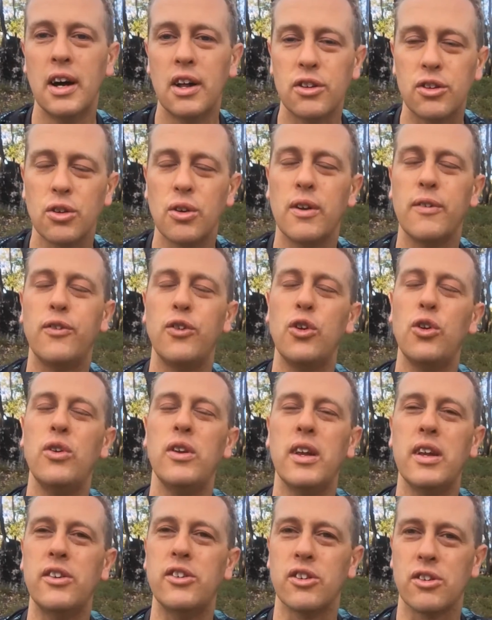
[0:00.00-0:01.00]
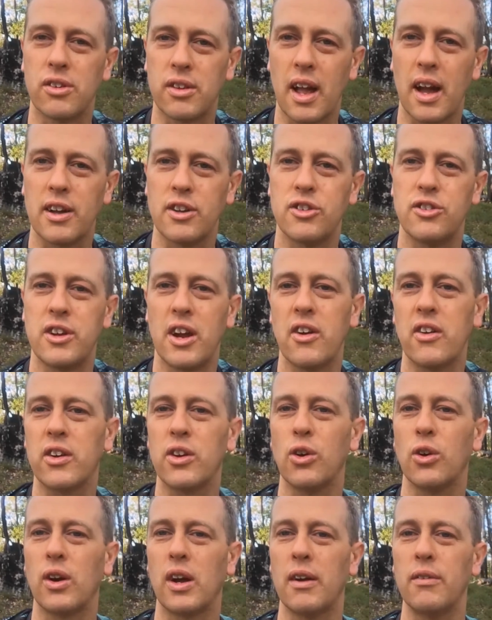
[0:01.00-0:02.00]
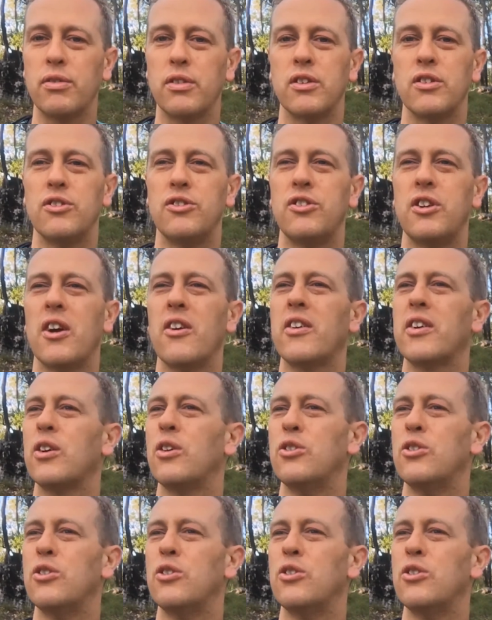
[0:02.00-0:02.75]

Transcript: So if you need to start sharing your gifts and sharing